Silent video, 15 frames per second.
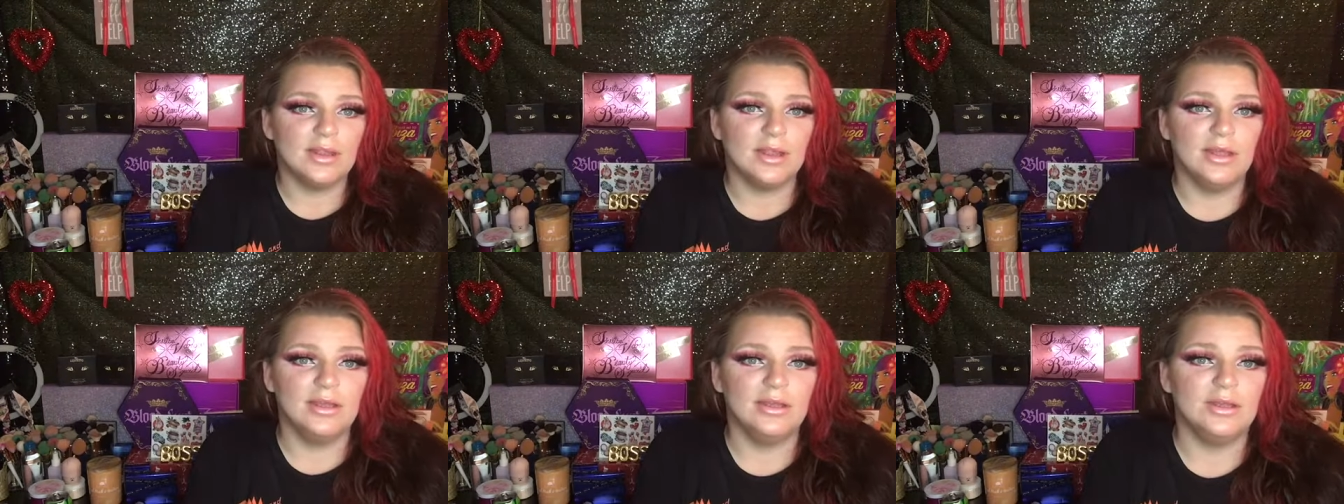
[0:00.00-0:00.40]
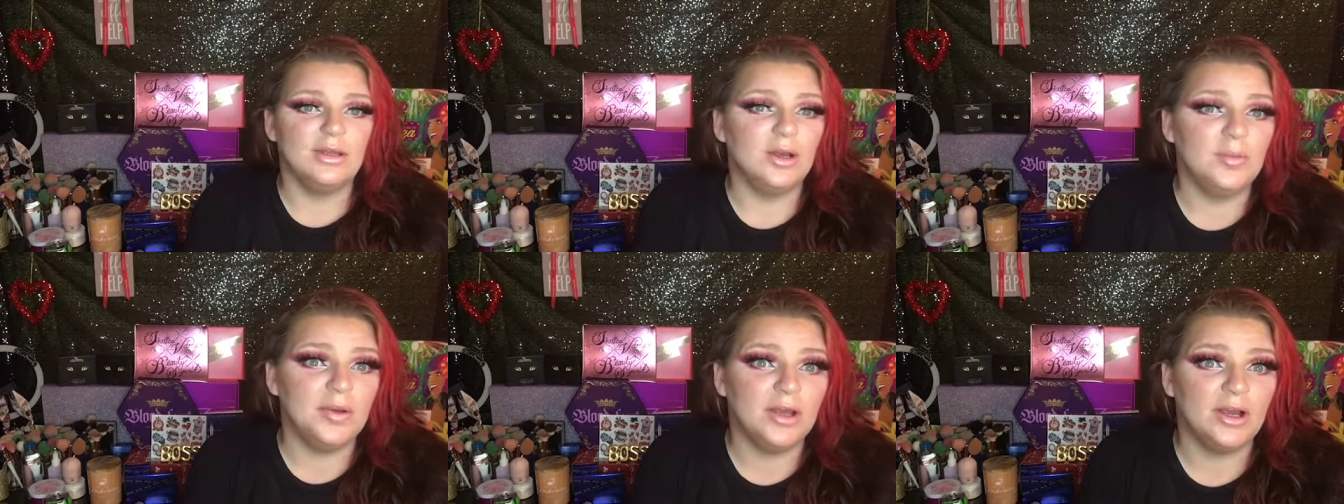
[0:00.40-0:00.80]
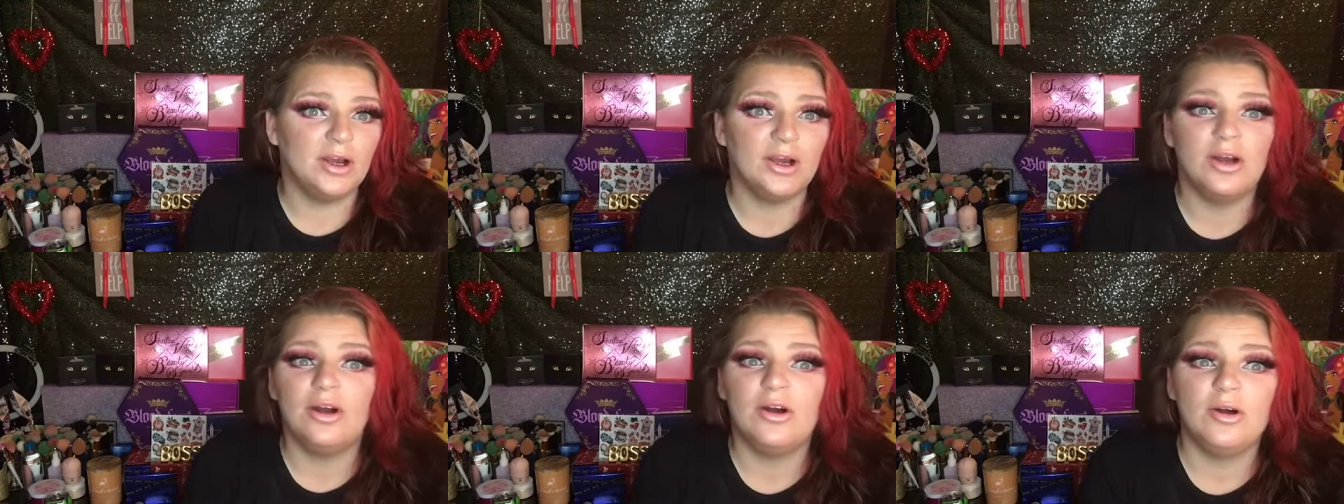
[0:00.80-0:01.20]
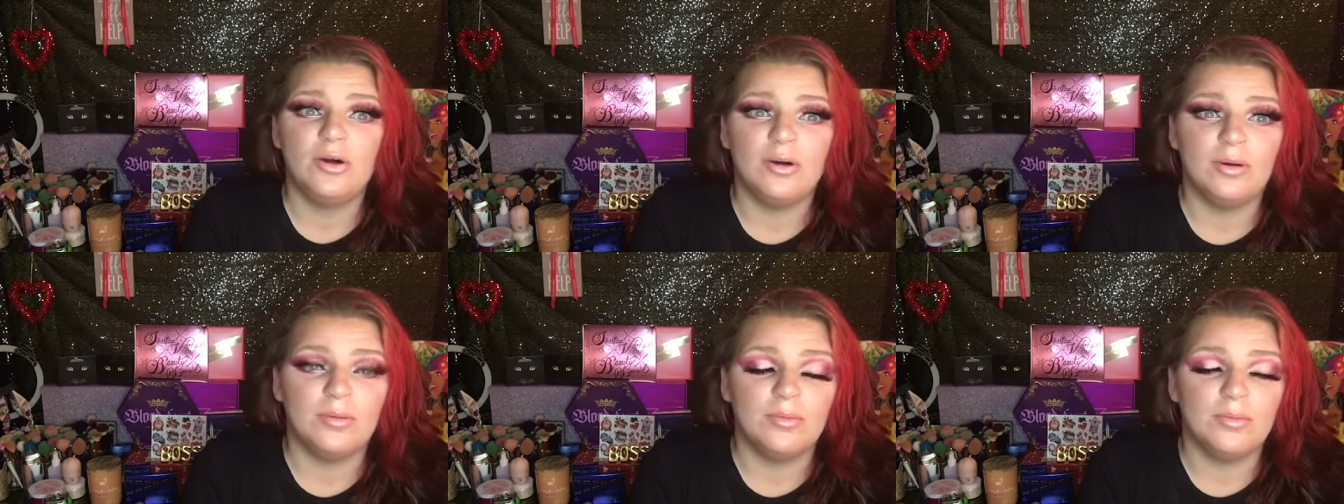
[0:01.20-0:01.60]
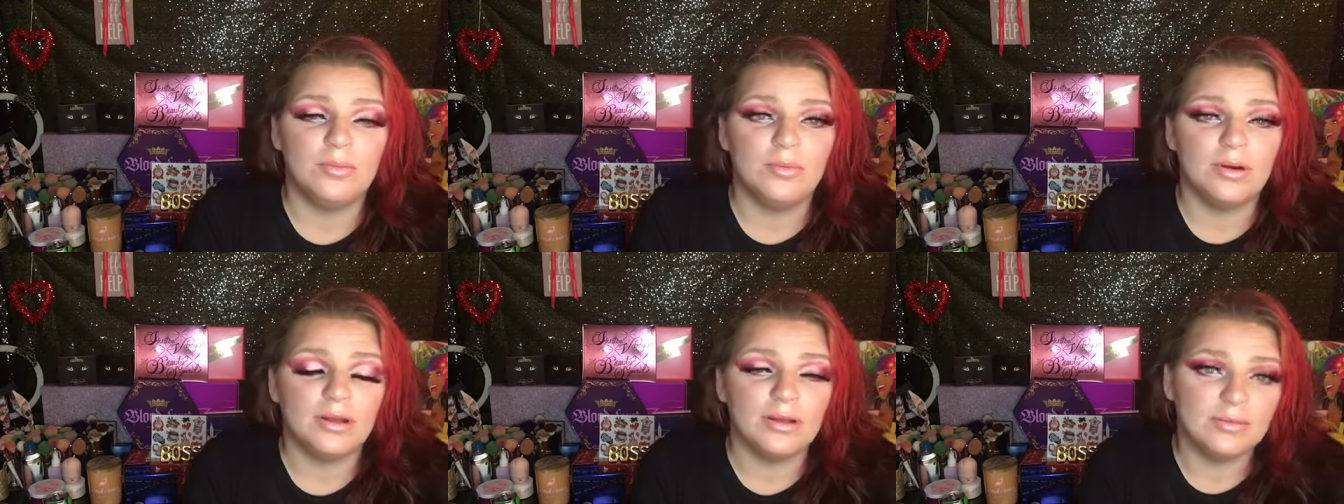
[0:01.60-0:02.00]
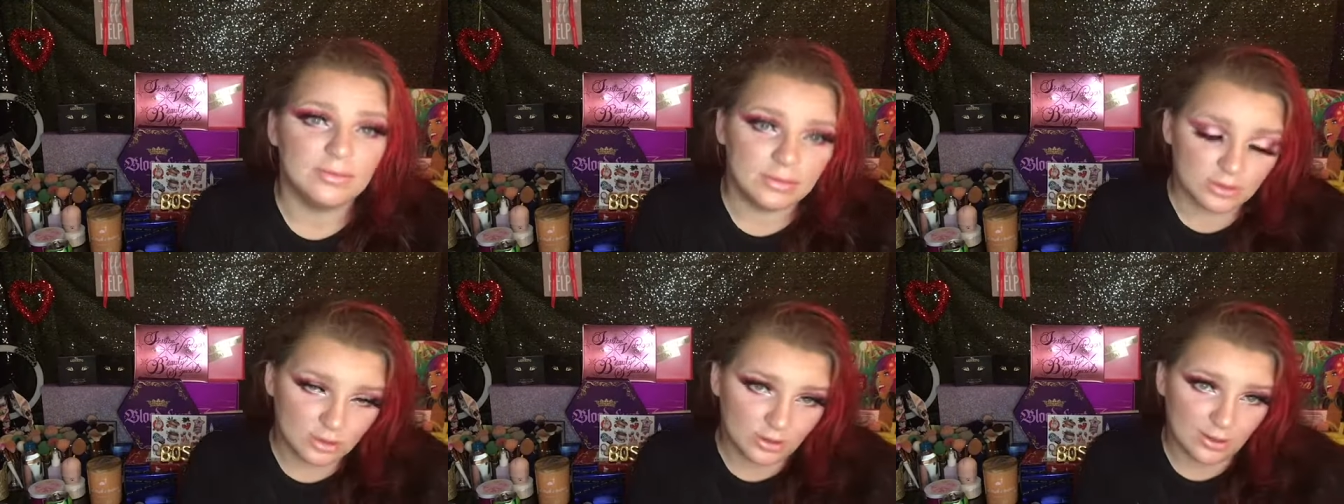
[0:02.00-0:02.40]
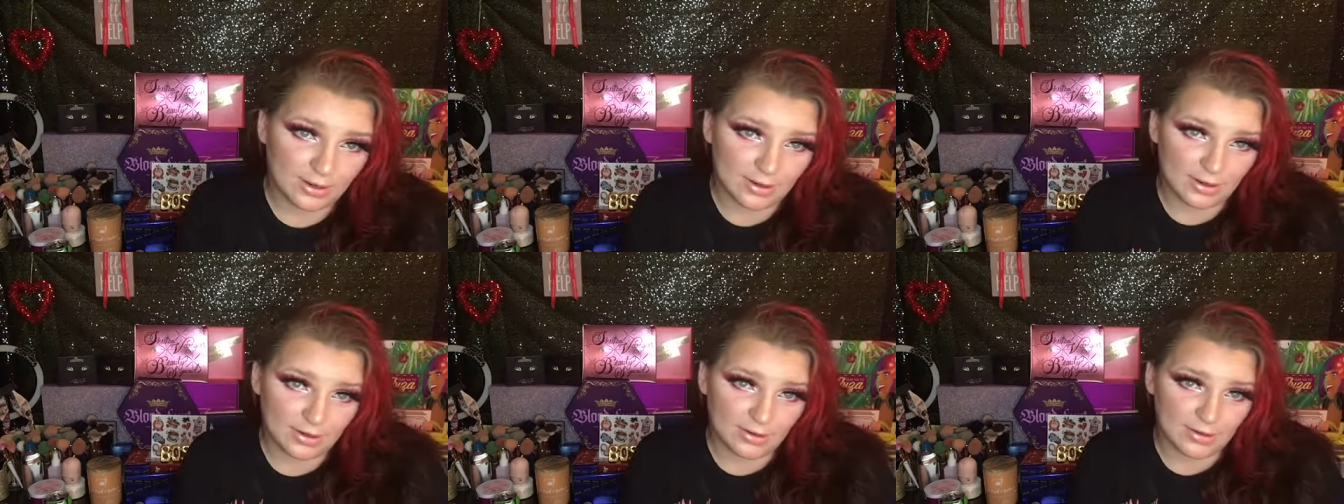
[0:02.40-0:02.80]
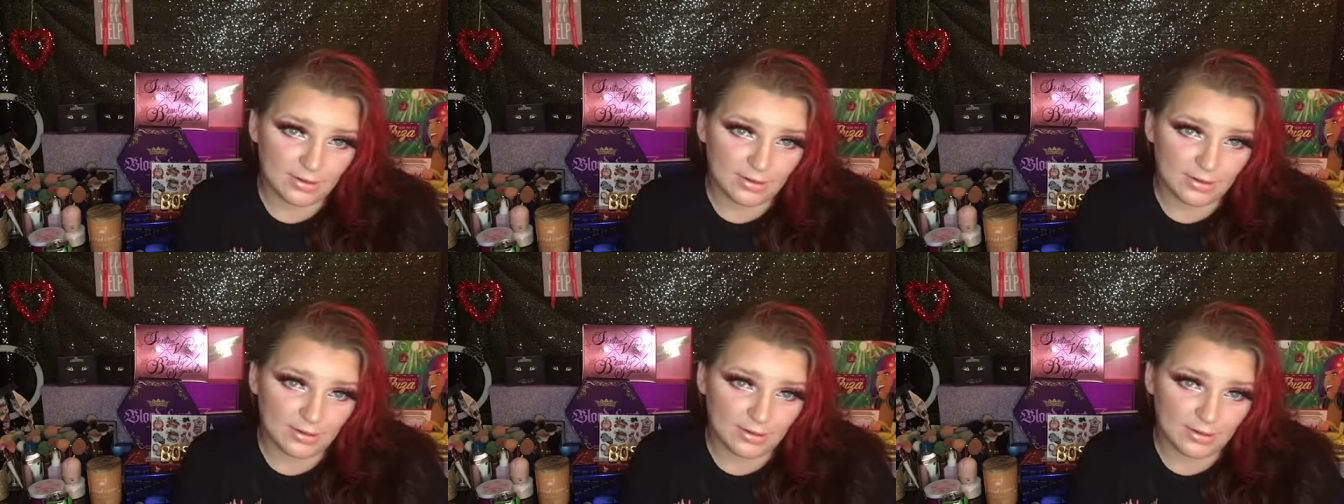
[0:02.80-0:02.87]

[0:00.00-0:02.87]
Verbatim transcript: you go big or go home when it comes to drag.